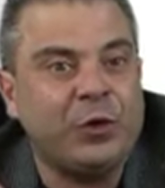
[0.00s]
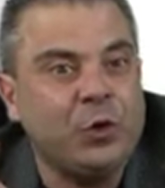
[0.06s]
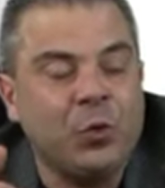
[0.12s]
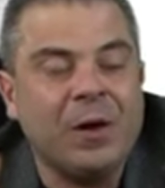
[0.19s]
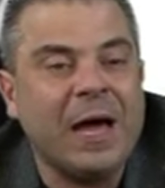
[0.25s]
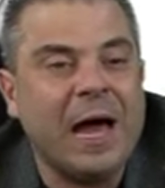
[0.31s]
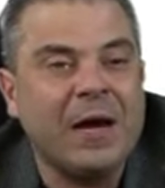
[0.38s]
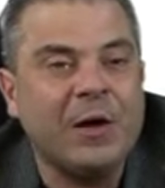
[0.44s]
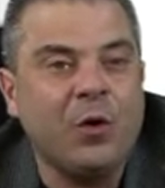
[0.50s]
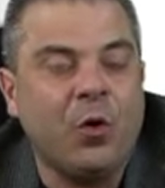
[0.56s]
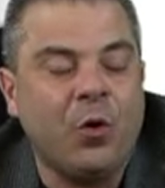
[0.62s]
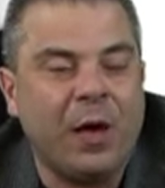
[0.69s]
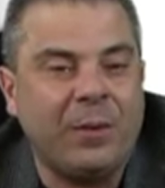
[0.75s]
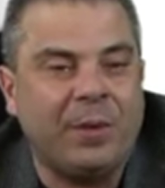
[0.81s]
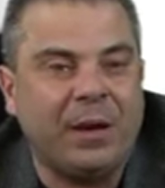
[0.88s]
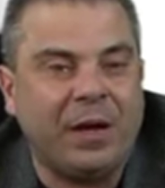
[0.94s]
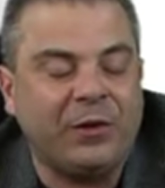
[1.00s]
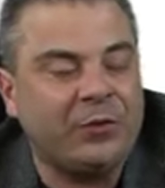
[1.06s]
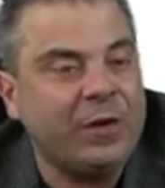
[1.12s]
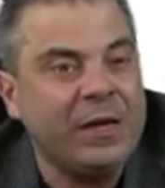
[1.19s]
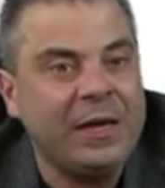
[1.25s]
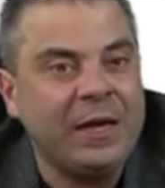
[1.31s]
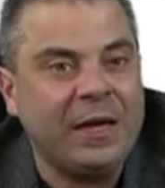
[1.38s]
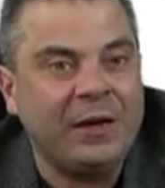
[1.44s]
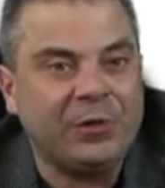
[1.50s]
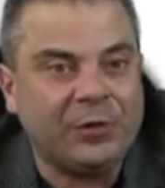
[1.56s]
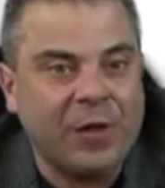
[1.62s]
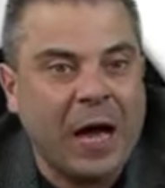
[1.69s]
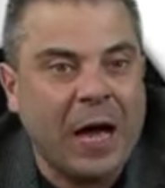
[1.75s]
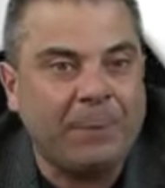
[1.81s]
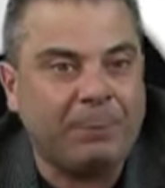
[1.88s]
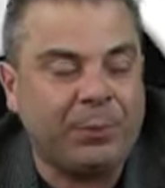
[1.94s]
You and I know MLS. It is
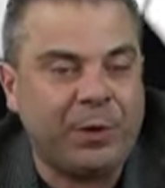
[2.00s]
not